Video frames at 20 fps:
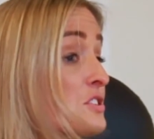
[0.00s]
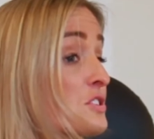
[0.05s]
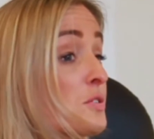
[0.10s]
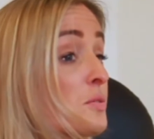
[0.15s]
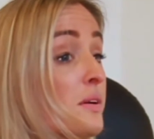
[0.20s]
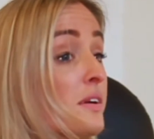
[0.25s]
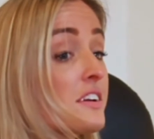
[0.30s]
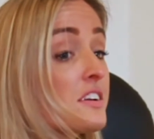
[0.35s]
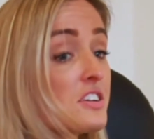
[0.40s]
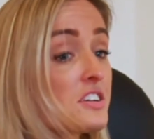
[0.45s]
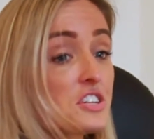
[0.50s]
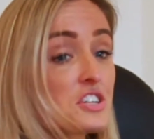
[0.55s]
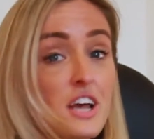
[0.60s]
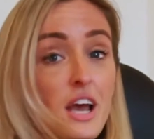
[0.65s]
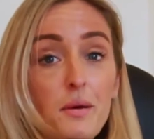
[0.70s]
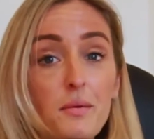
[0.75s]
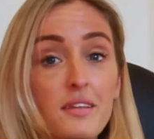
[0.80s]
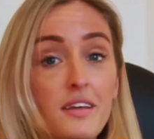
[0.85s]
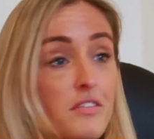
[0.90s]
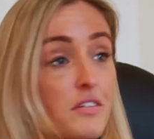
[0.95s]
Do you want to just
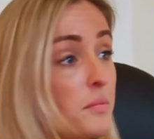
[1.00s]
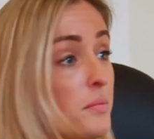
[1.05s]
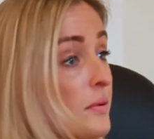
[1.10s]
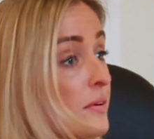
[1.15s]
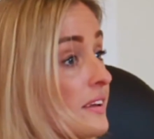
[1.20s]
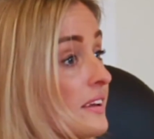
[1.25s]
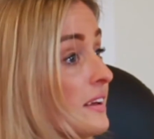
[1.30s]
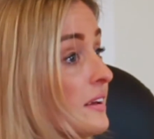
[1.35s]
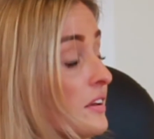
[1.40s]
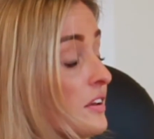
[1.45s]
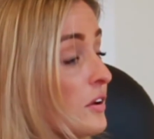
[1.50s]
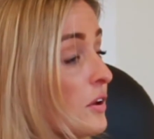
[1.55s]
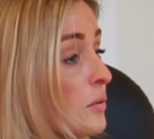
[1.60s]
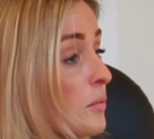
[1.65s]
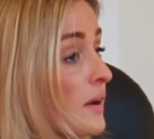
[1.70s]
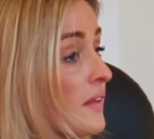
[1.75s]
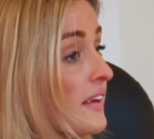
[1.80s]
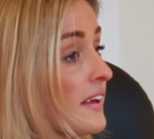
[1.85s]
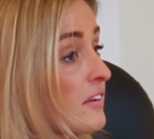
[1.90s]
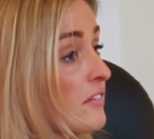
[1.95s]
share with everybody, you know,
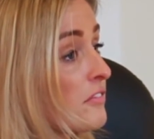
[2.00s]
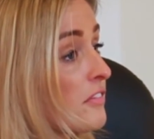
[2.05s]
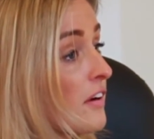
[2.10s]
where they can